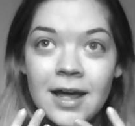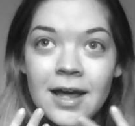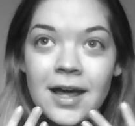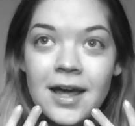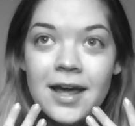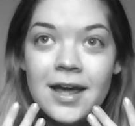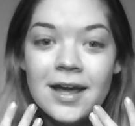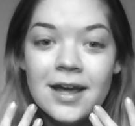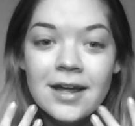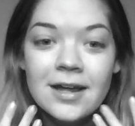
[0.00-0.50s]

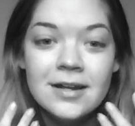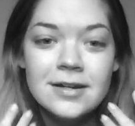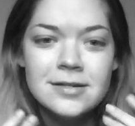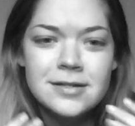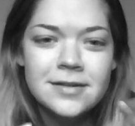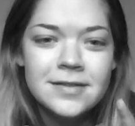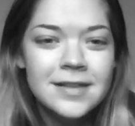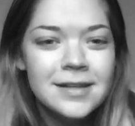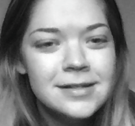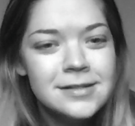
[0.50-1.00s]
and
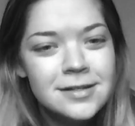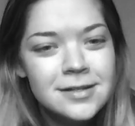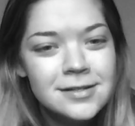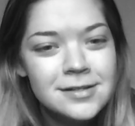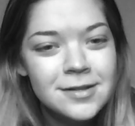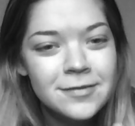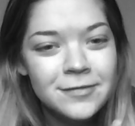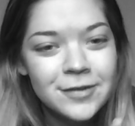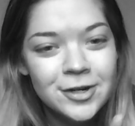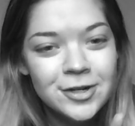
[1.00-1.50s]
this is the
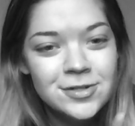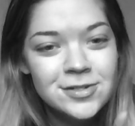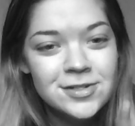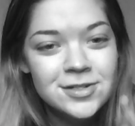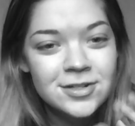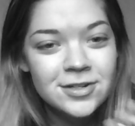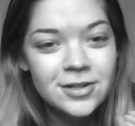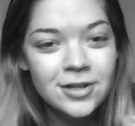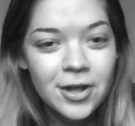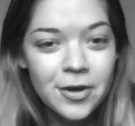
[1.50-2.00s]
first
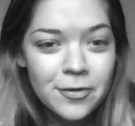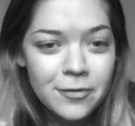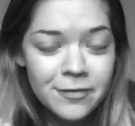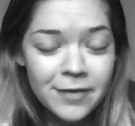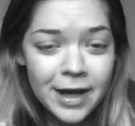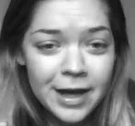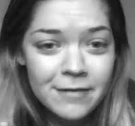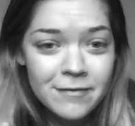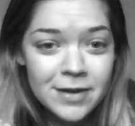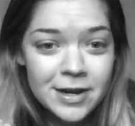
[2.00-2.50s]

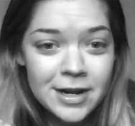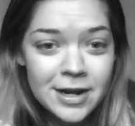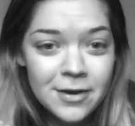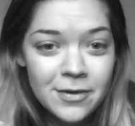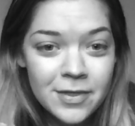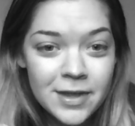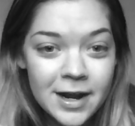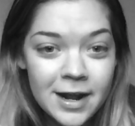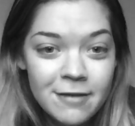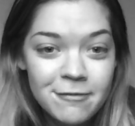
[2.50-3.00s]
lo-fi video
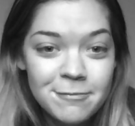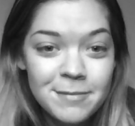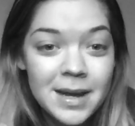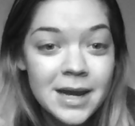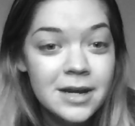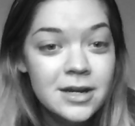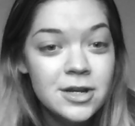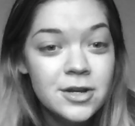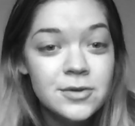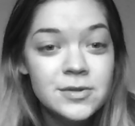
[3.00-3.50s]
that I've
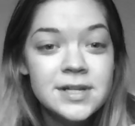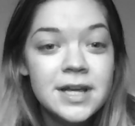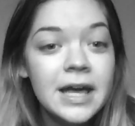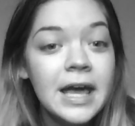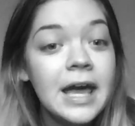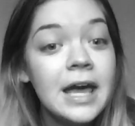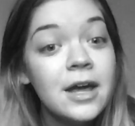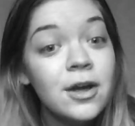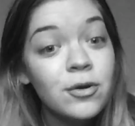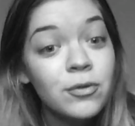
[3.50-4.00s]
made using
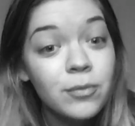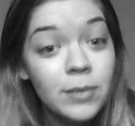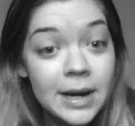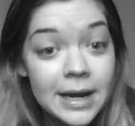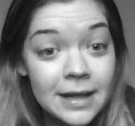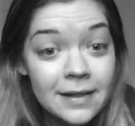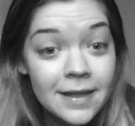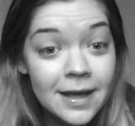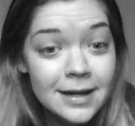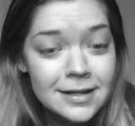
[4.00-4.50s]
a ring
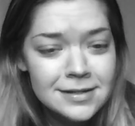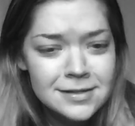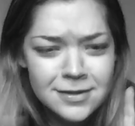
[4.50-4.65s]
light,